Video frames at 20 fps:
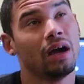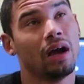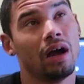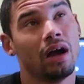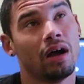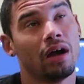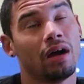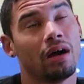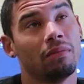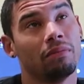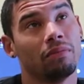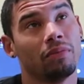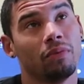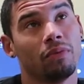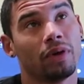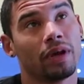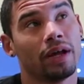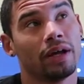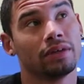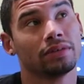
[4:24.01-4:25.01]

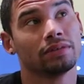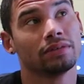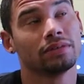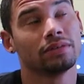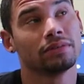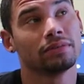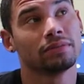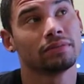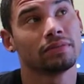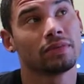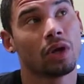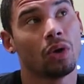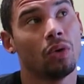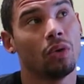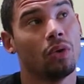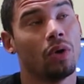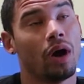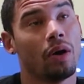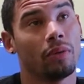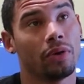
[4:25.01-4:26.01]
What else?
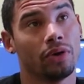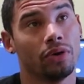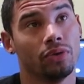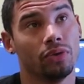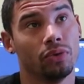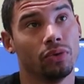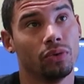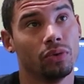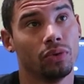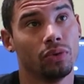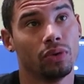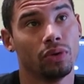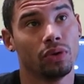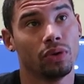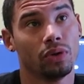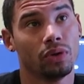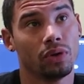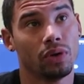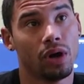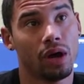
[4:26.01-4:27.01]
Oh, I wanna do
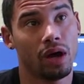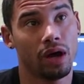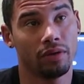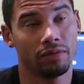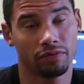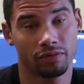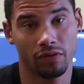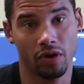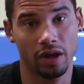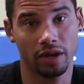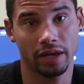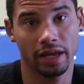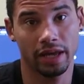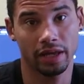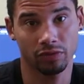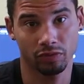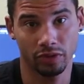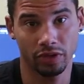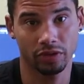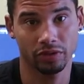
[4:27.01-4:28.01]
front
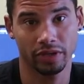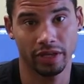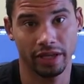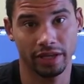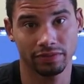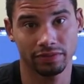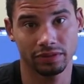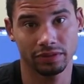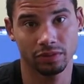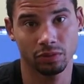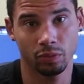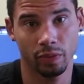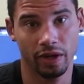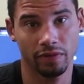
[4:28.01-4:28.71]
and rear diffs.